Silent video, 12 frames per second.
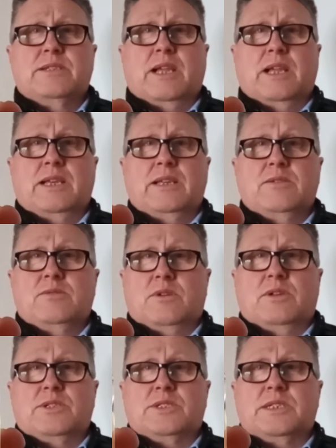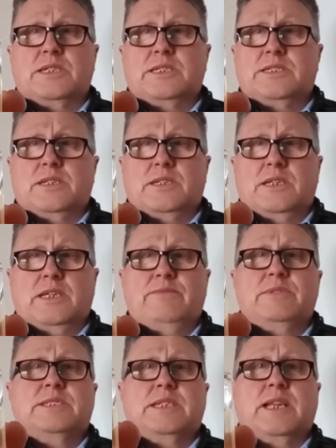And honestly,
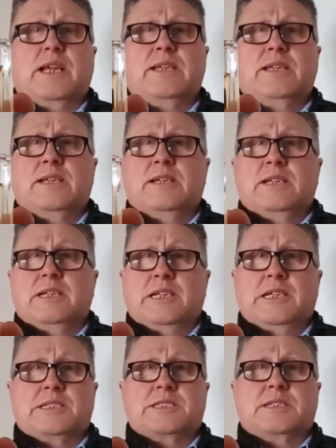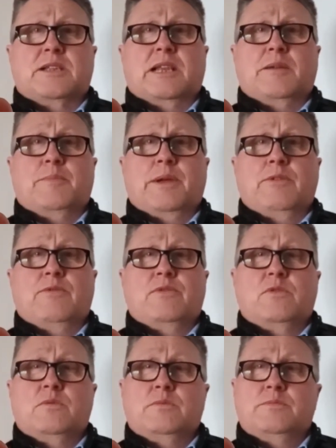even today, it's still that
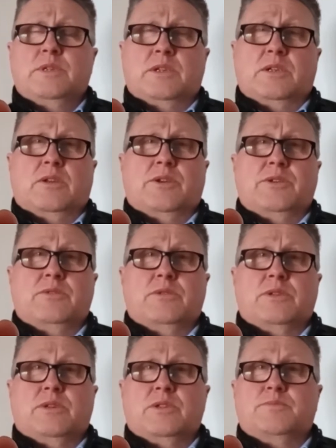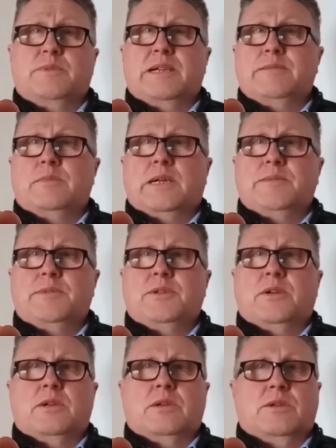powerful. But a lot of young guys maybe
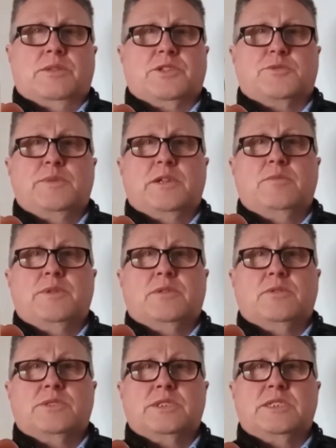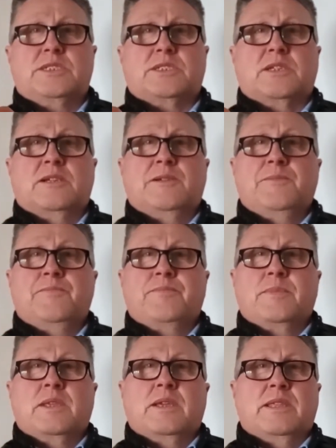not like the smell because
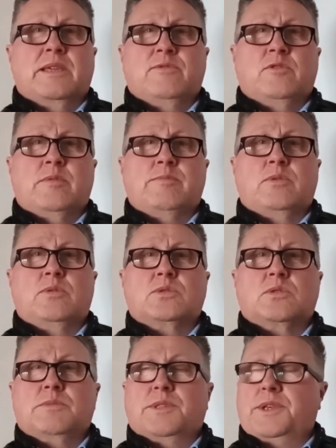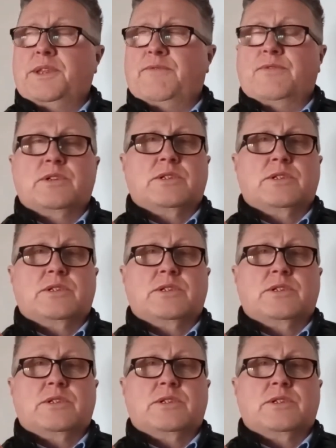they've all been brought up with a different